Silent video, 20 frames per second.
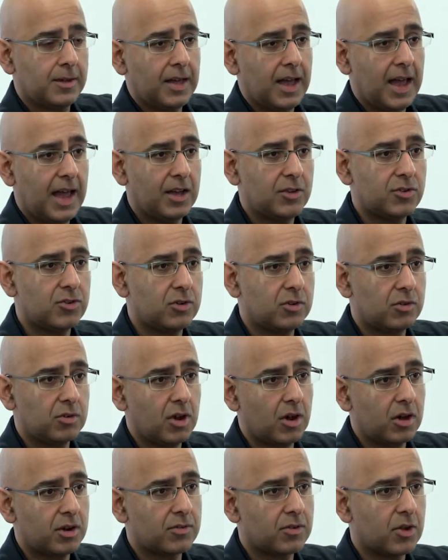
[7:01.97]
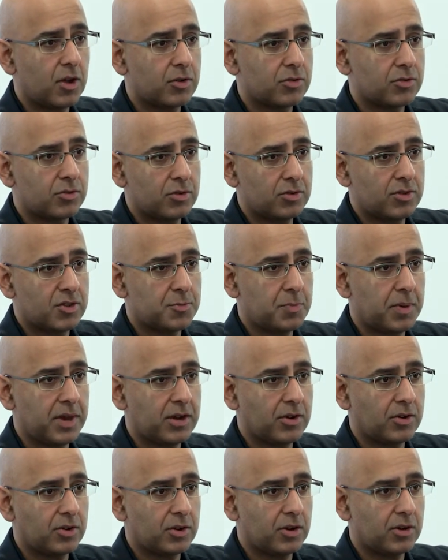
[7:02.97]
As you kind of go through this
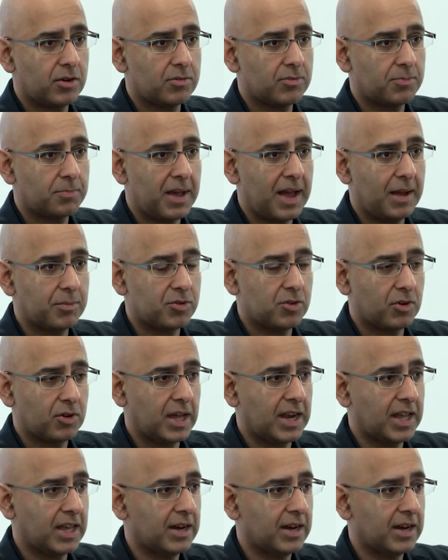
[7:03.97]
period of perhaps not getting